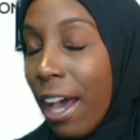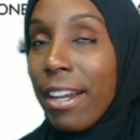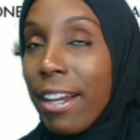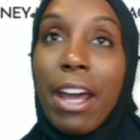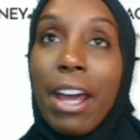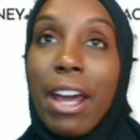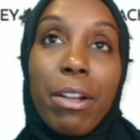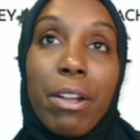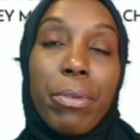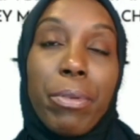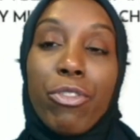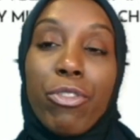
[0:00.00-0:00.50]

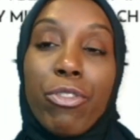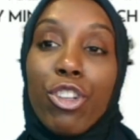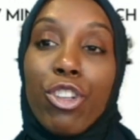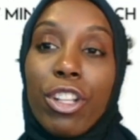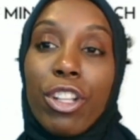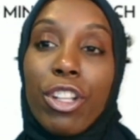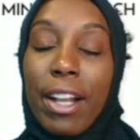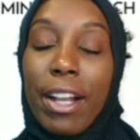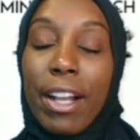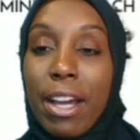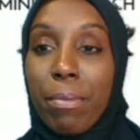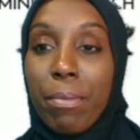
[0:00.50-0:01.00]
I got to be
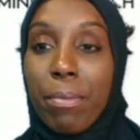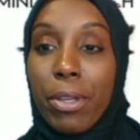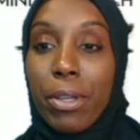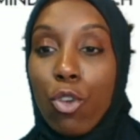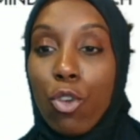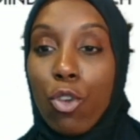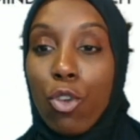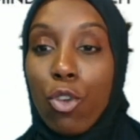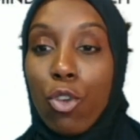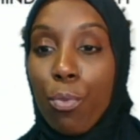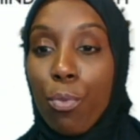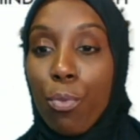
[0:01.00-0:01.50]
real. I got to
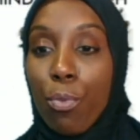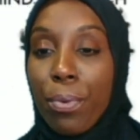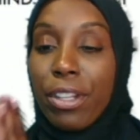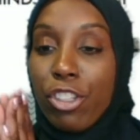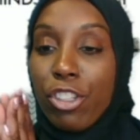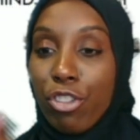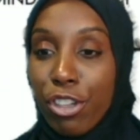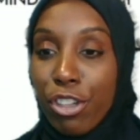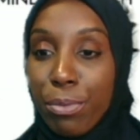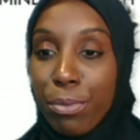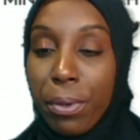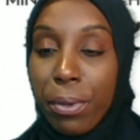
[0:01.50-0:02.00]
be open and
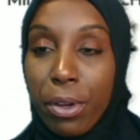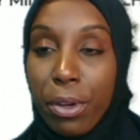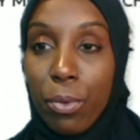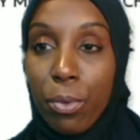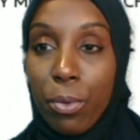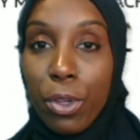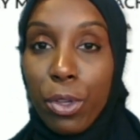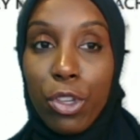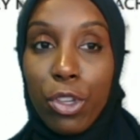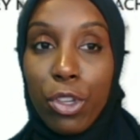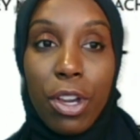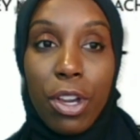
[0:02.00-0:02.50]

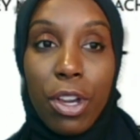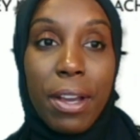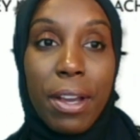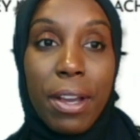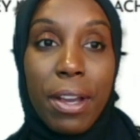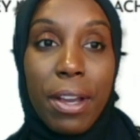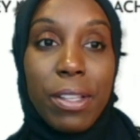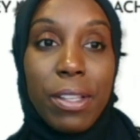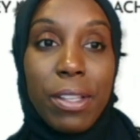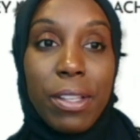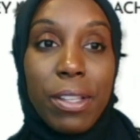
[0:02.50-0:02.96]
transparent with you guys.